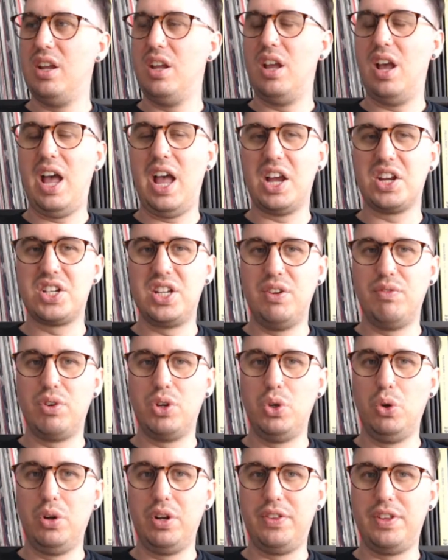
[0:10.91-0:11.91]
I actually
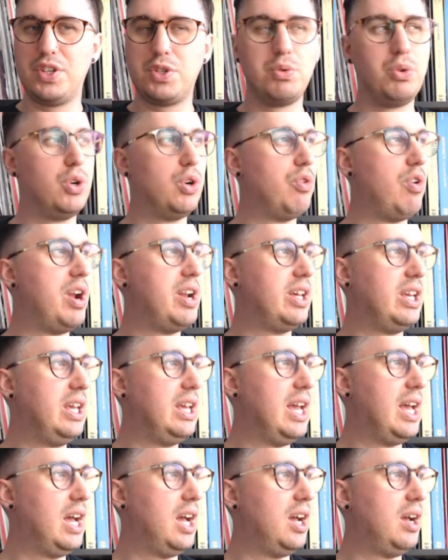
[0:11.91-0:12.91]
recorded this one already,
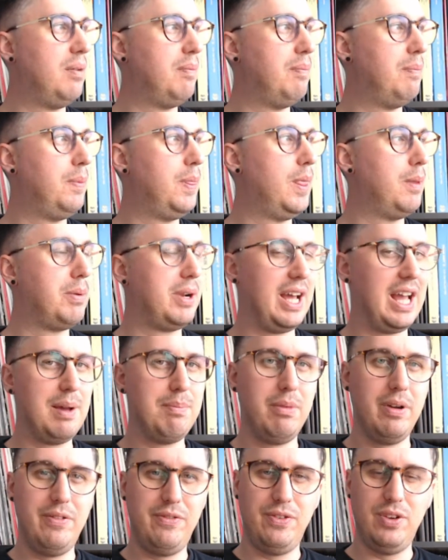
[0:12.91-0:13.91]
but I had
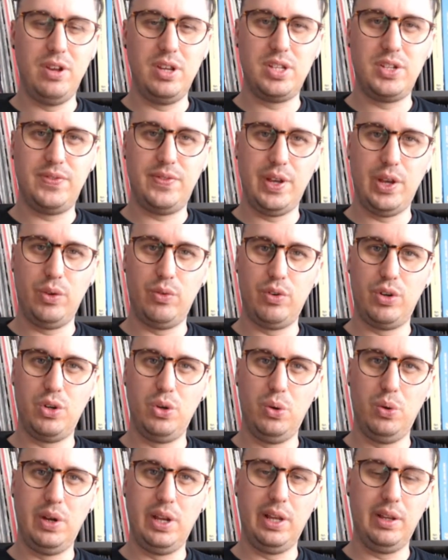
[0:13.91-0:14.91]
my first failed
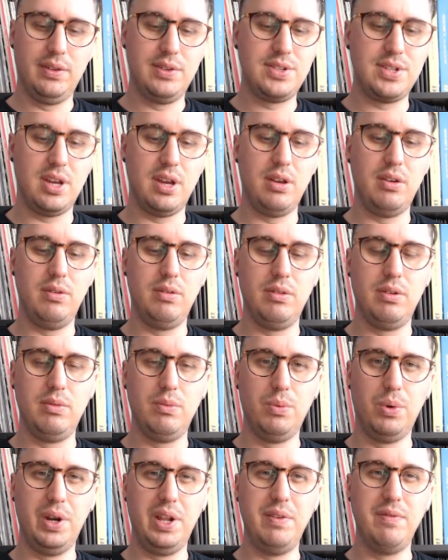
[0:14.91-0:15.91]
recording, so
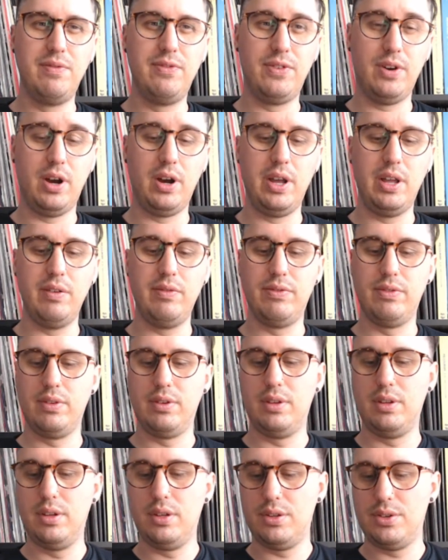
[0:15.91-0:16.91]
1 in 5
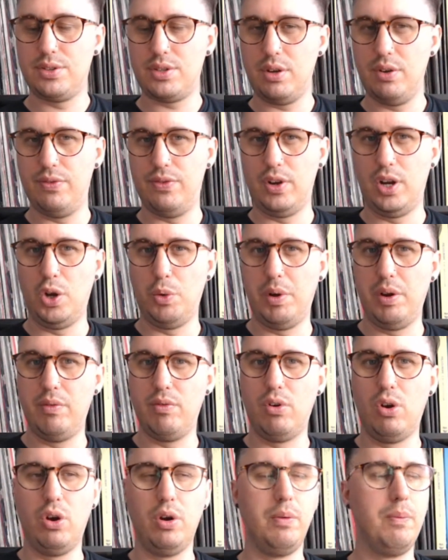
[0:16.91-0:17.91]
so far went
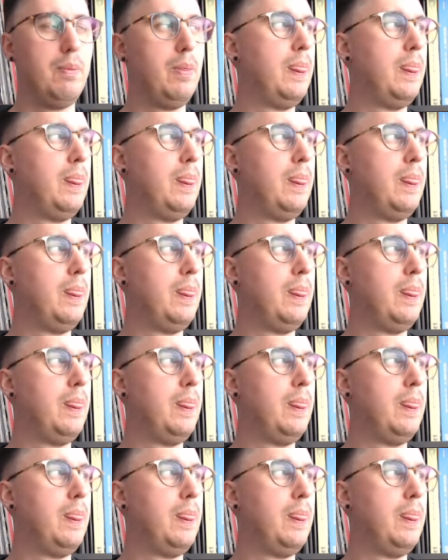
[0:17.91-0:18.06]
wrong.